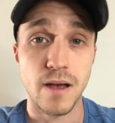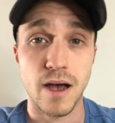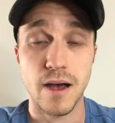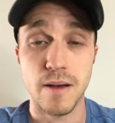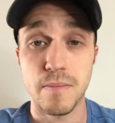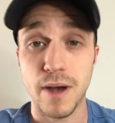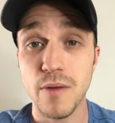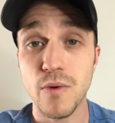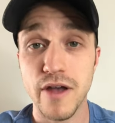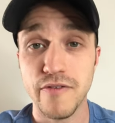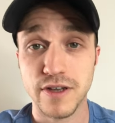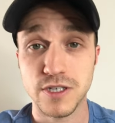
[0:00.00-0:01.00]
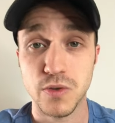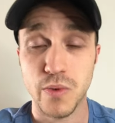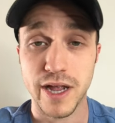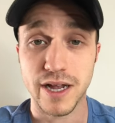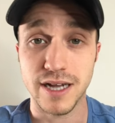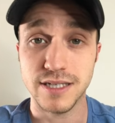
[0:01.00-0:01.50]
uh, my wife actually
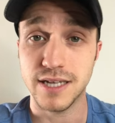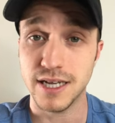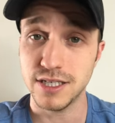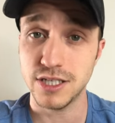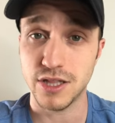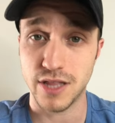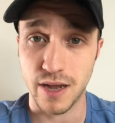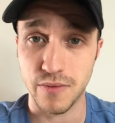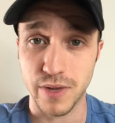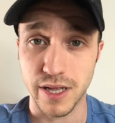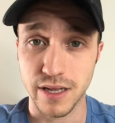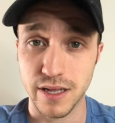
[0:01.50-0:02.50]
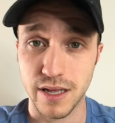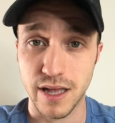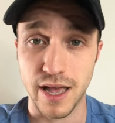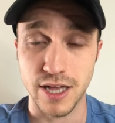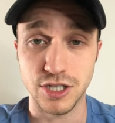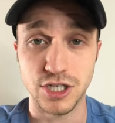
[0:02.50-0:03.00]
went and got tested that week,
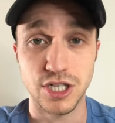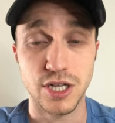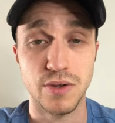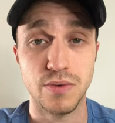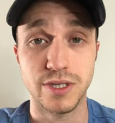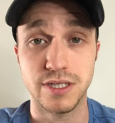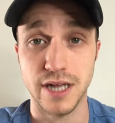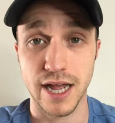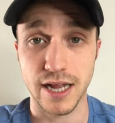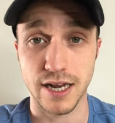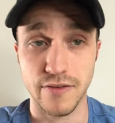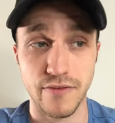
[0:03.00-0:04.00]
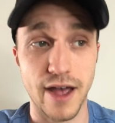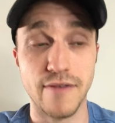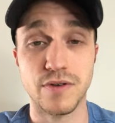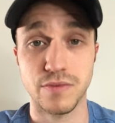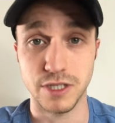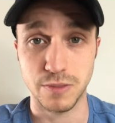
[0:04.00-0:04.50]
and she was negative
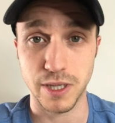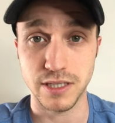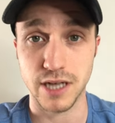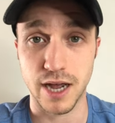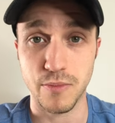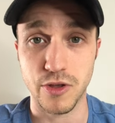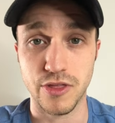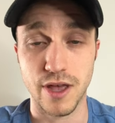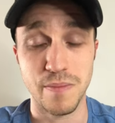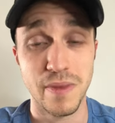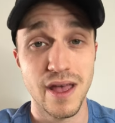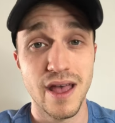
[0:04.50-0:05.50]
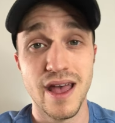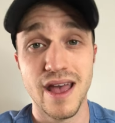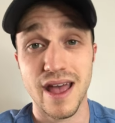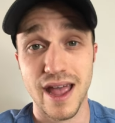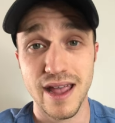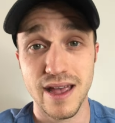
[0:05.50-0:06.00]
after we spent time with them.
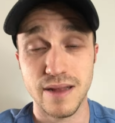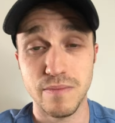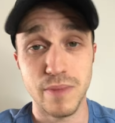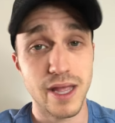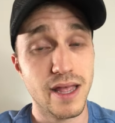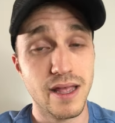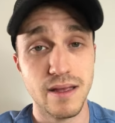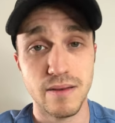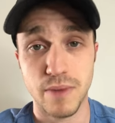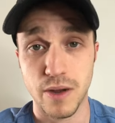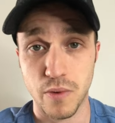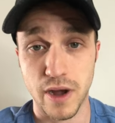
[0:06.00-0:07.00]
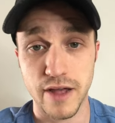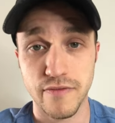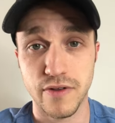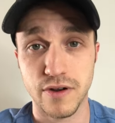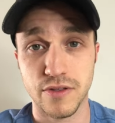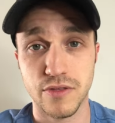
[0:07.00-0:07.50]
And me, my
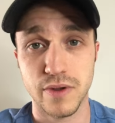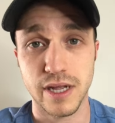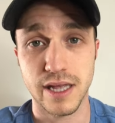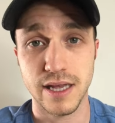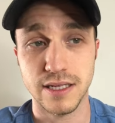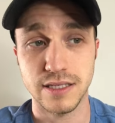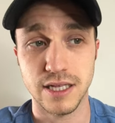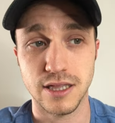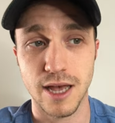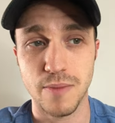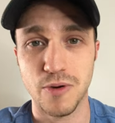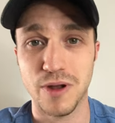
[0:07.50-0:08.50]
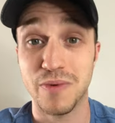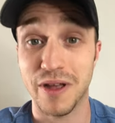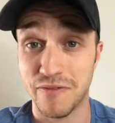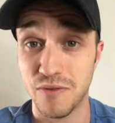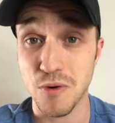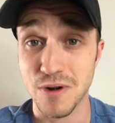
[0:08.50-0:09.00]
wife, and our three kids at that point, we
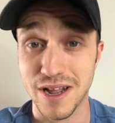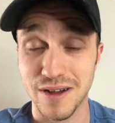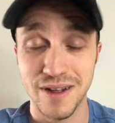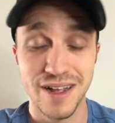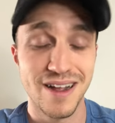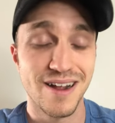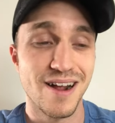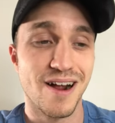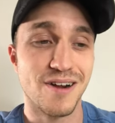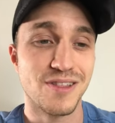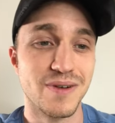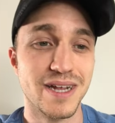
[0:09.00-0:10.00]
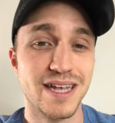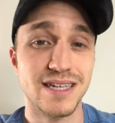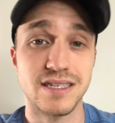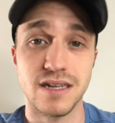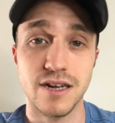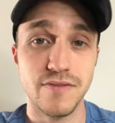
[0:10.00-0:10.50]
have four now, our three
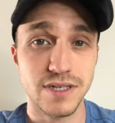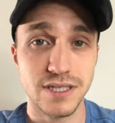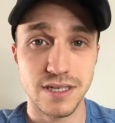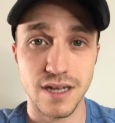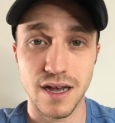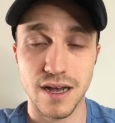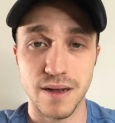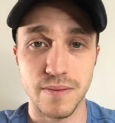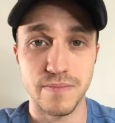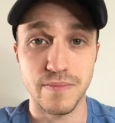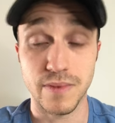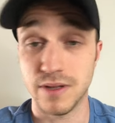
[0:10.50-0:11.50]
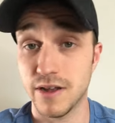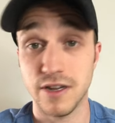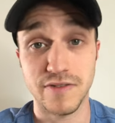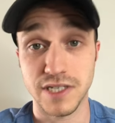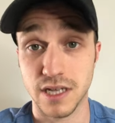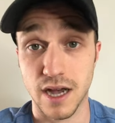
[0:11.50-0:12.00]
kids, none of us, um, none
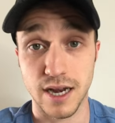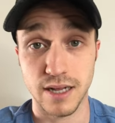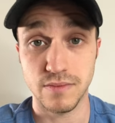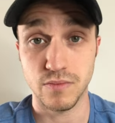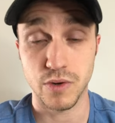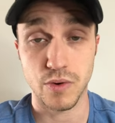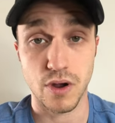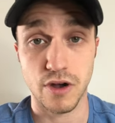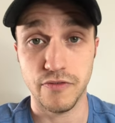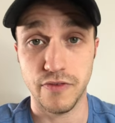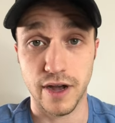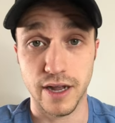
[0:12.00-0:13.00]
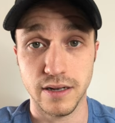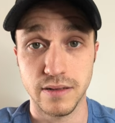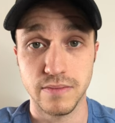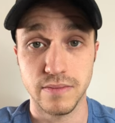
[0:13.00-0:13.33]
of us got it. We were all fine.